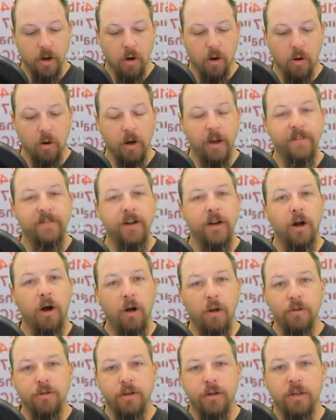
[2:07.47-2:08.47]
or even
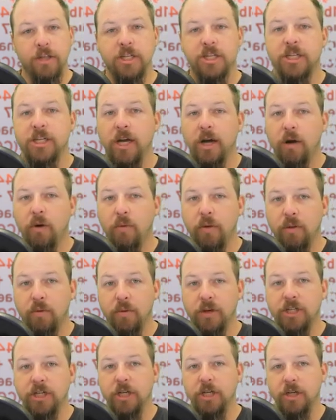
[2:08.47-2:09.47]
alter the shell with
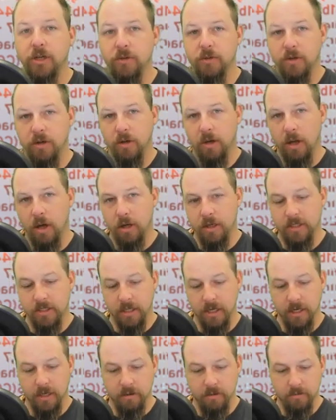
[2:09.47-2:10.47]
which a user logs
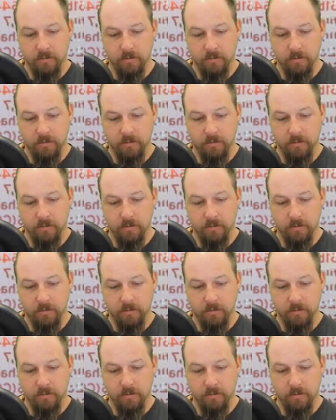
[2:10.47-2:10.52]
in.